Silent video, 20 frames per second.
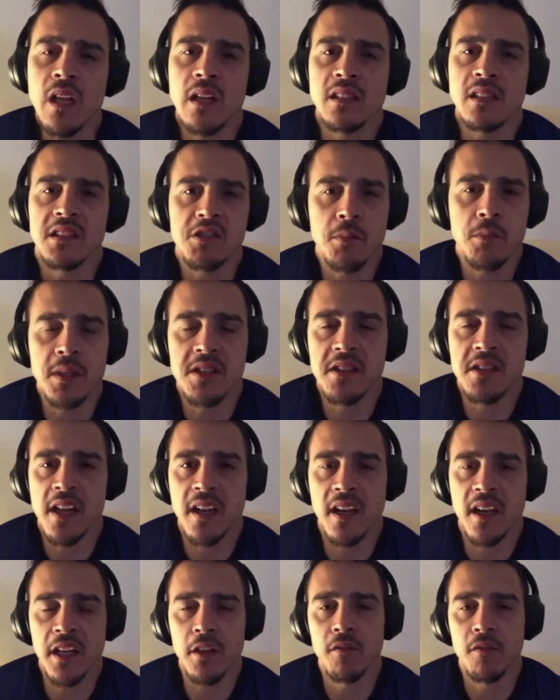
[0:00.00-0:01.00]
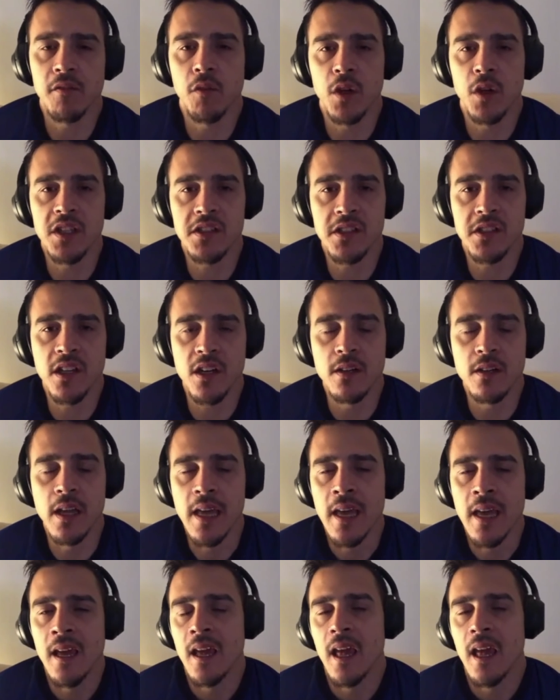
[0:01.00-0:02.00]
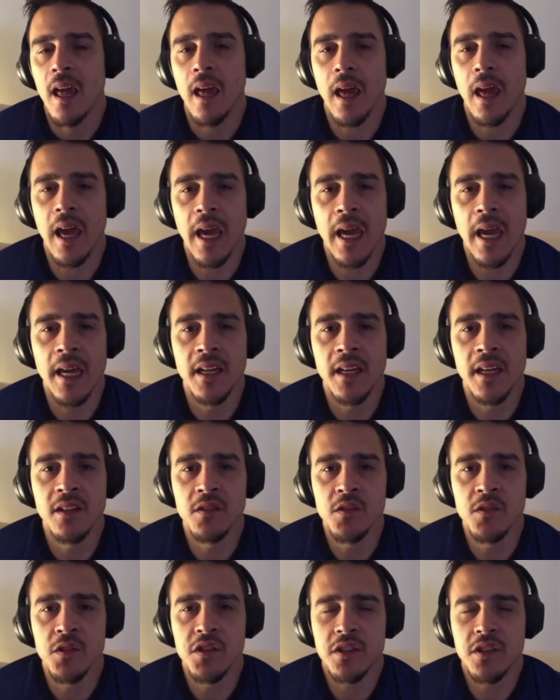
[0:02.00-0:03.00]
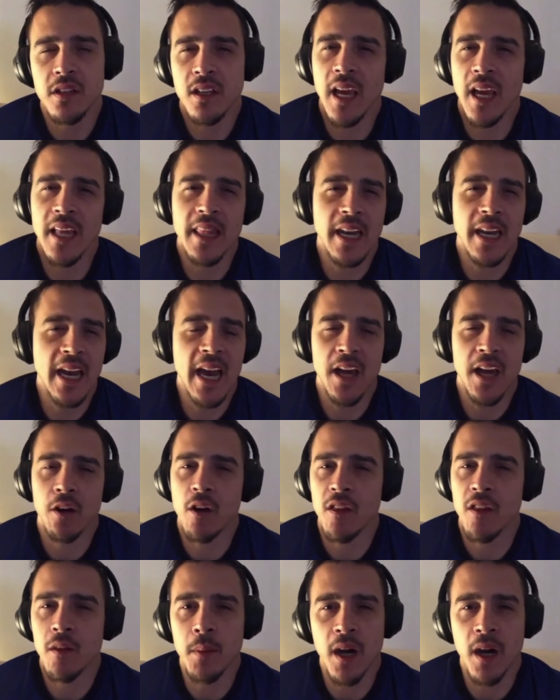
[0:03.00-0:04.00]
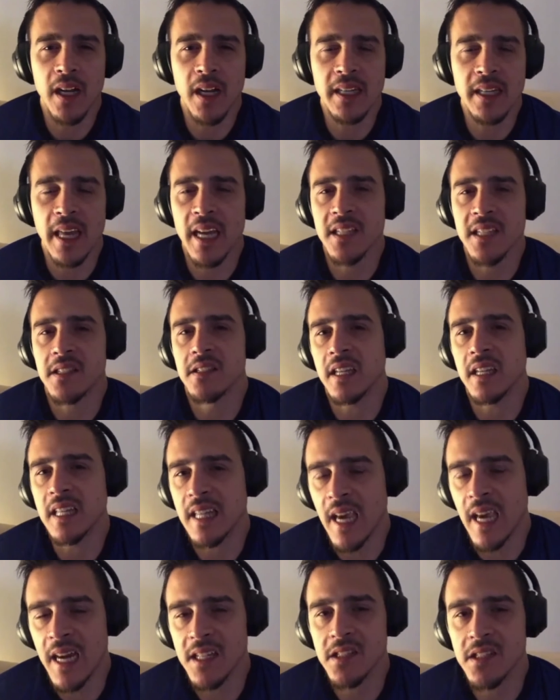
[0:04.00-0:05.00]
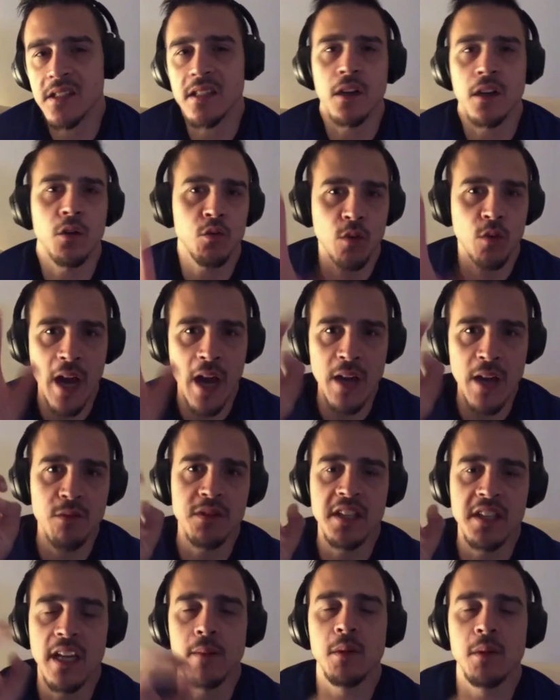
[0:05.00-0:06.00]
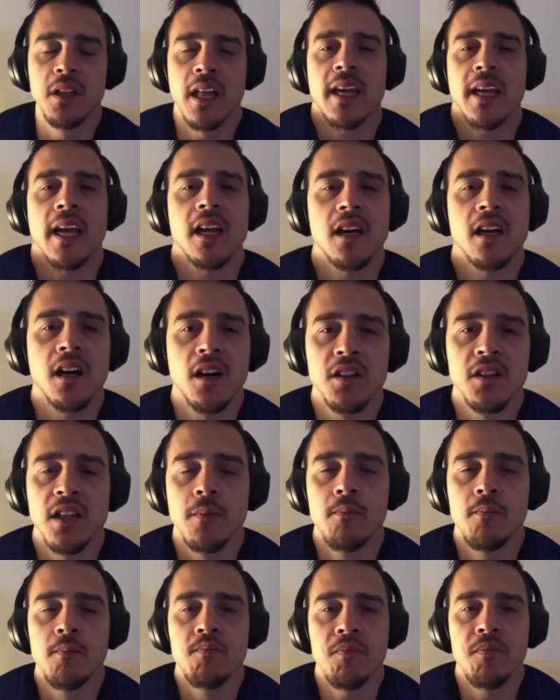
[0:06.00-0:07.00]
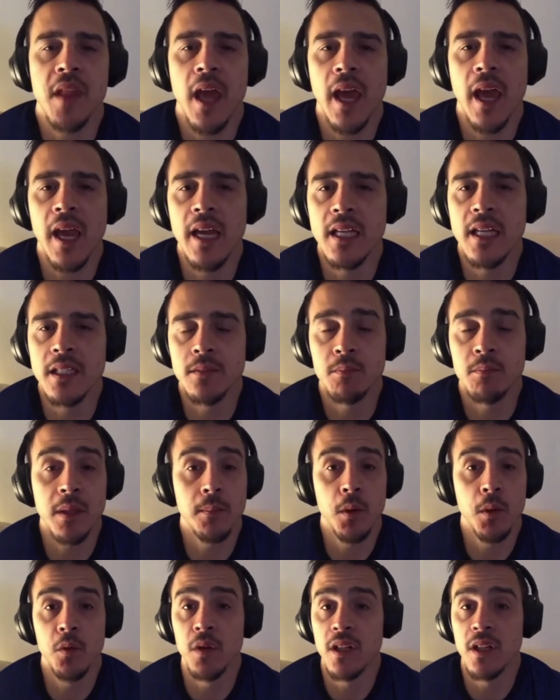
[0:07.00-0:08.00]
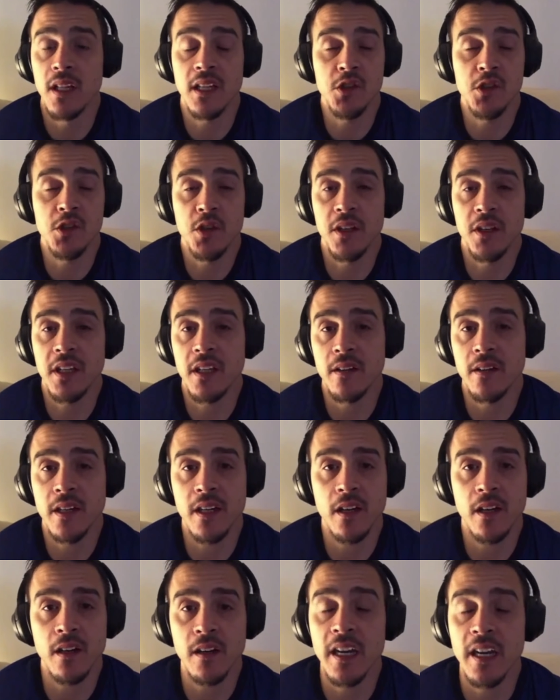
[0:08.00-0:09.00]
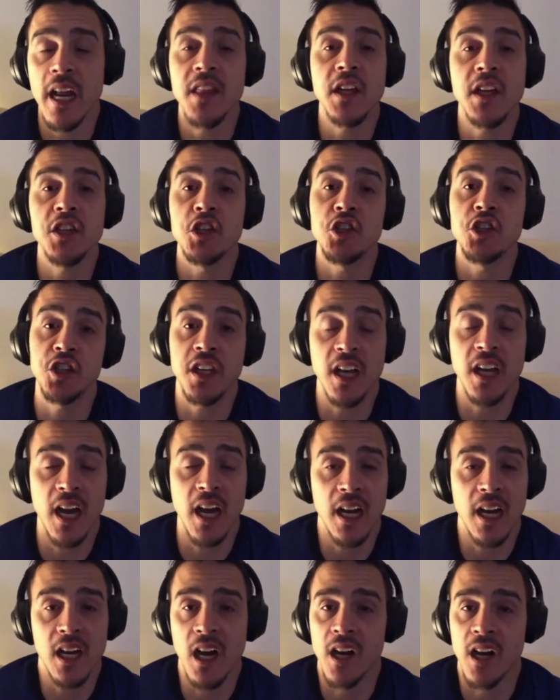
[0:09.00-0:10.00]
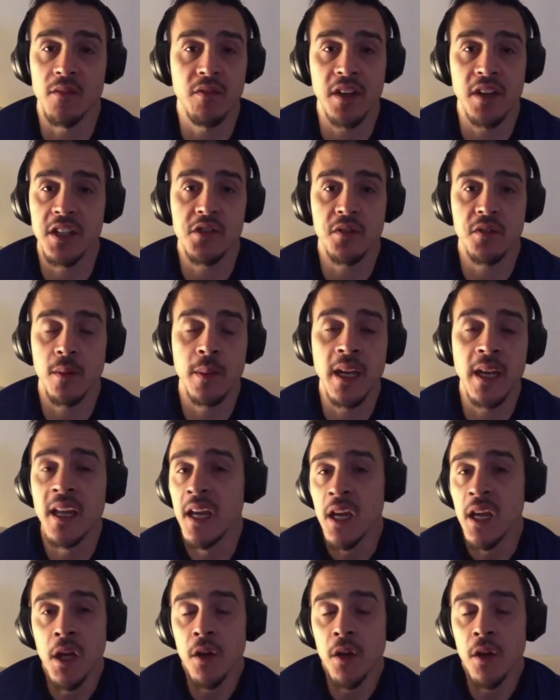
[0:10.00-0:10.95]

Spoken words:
Elizabeth sent in a good voice note. And yeah, and then I had her on the podcast as a guest in a round table, like I call them. And people really enjoyed hearing her. And I think she got confidence from it.